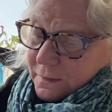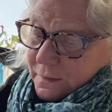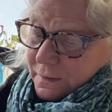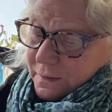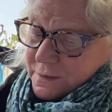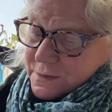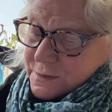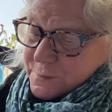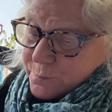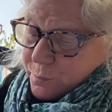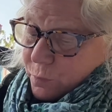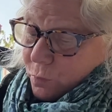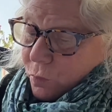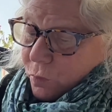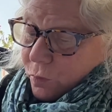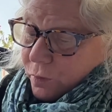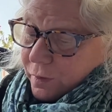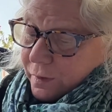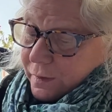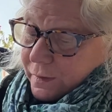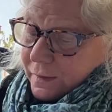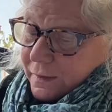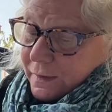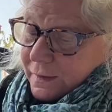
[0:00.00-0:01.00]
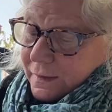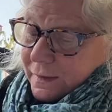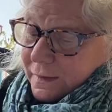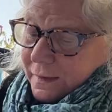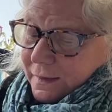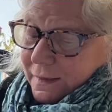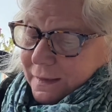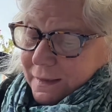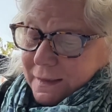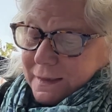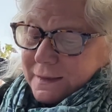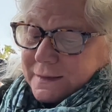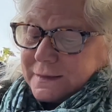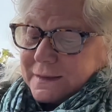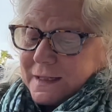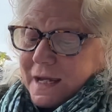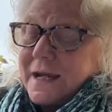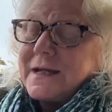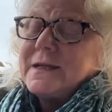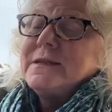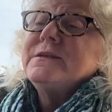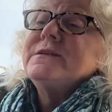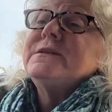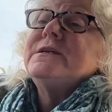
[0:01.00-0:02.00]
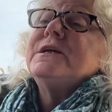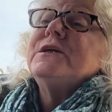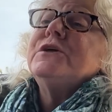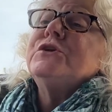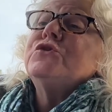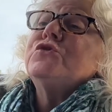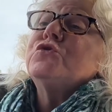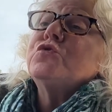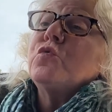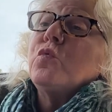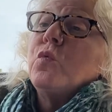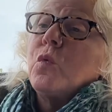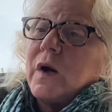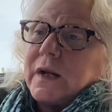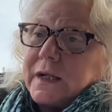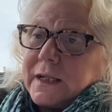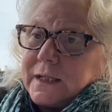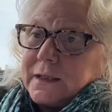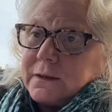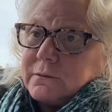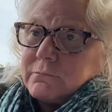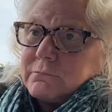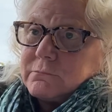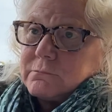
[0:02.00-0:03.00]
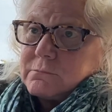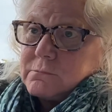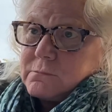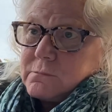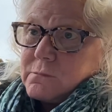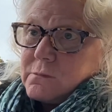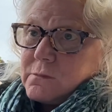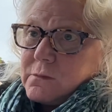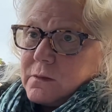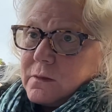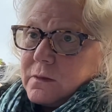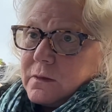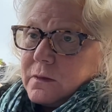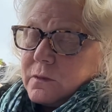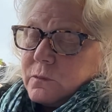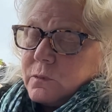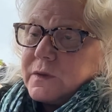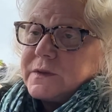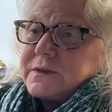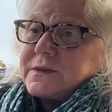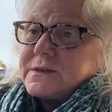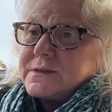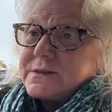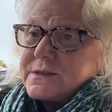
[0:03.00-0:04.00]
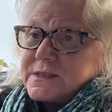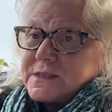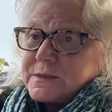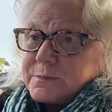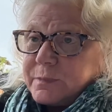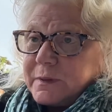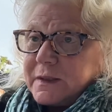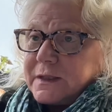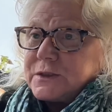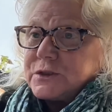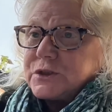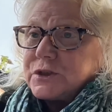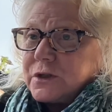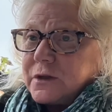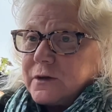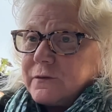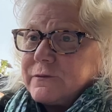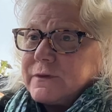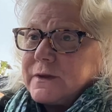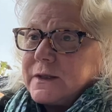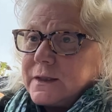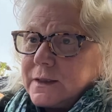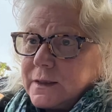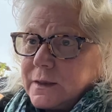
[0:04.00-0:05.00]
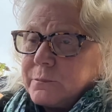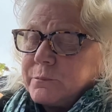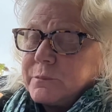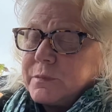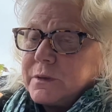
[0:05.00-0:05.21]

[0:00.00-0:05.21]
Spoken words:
is born in 1920 with the dysplasia of the hip.